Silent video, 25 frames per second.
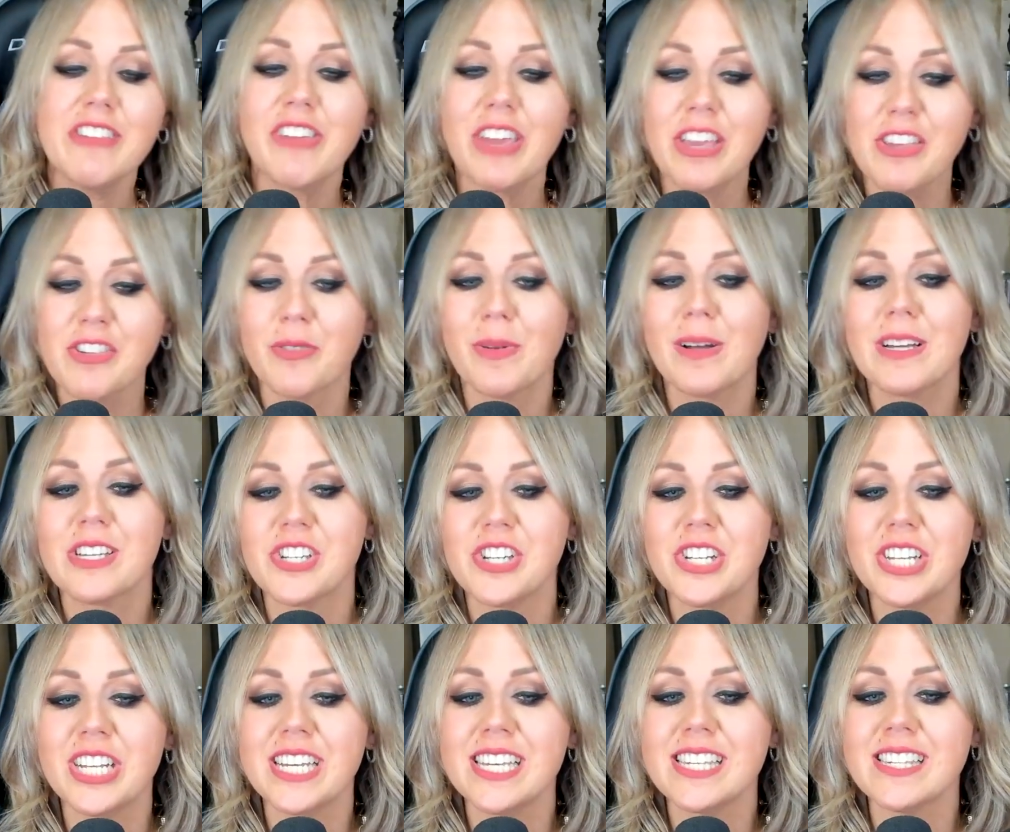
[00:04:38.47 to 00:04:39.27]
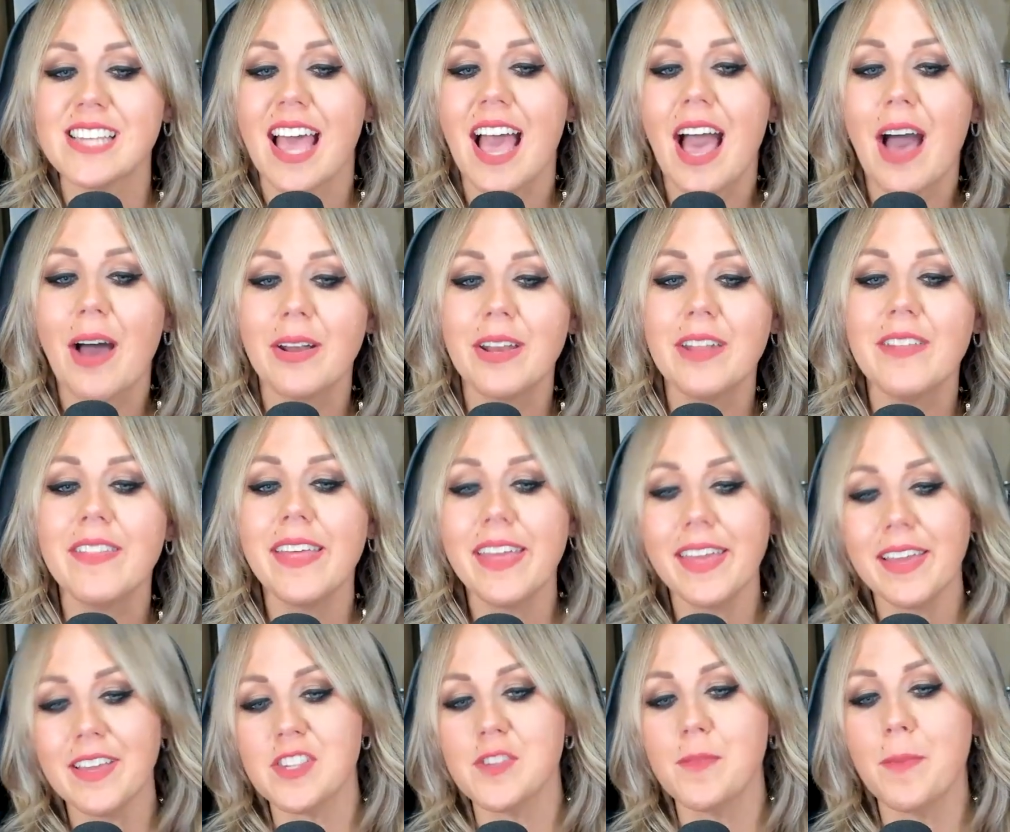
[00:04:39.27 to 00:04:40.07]
Jay's question is How did
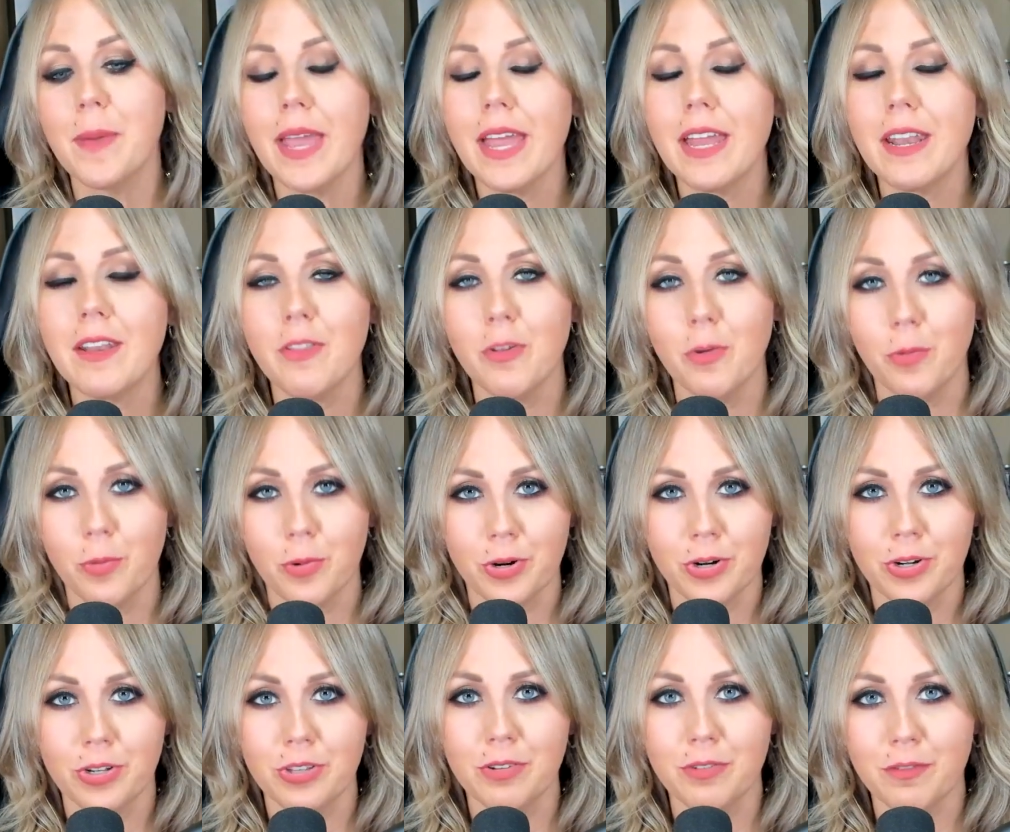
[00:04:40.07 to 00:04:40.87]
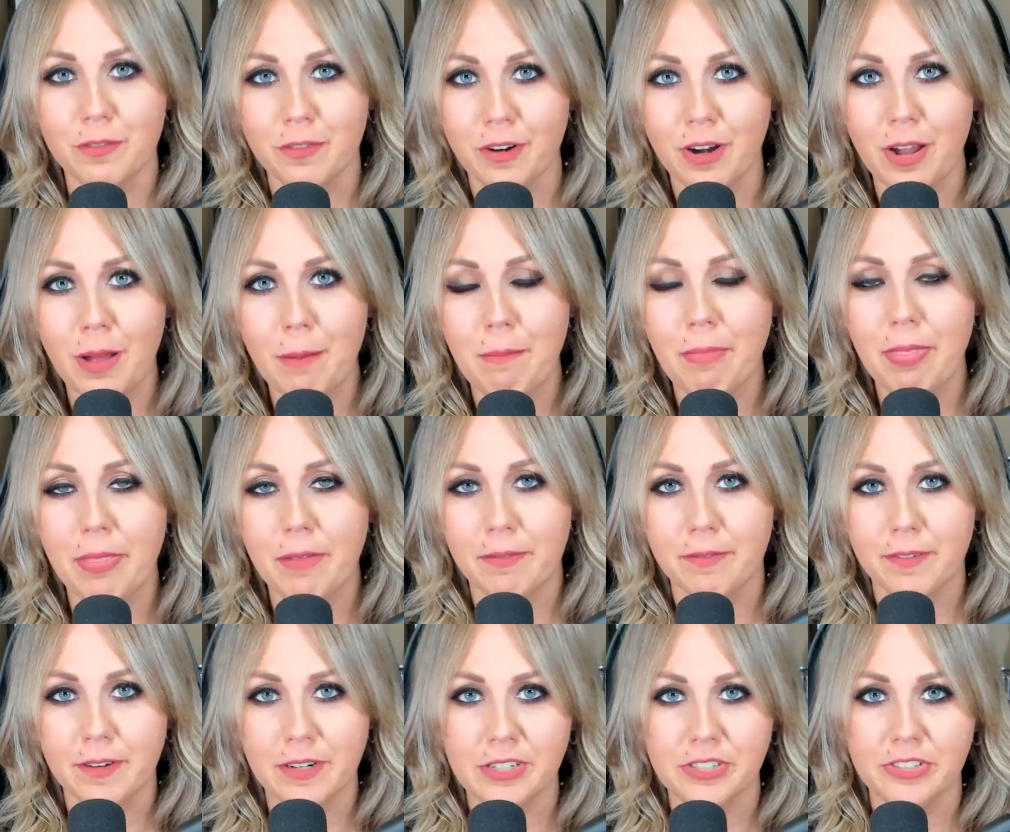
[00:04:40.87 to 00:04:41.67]
they expand the world from the
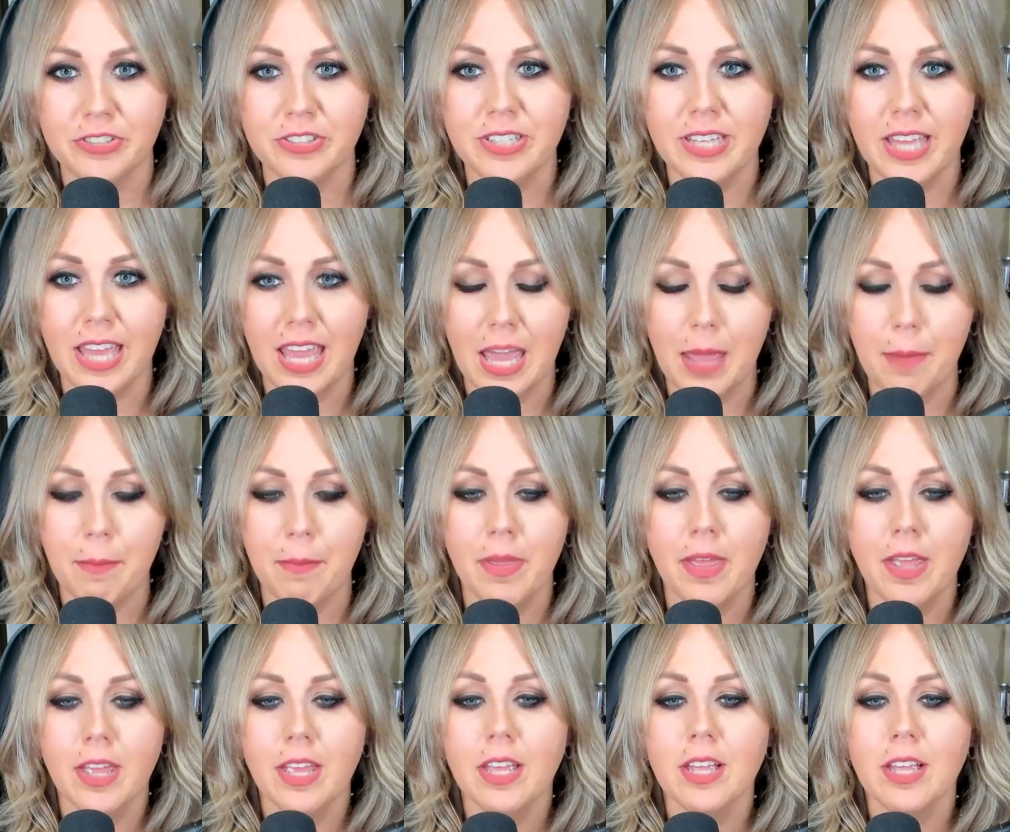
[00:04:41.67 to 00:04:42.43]
first game?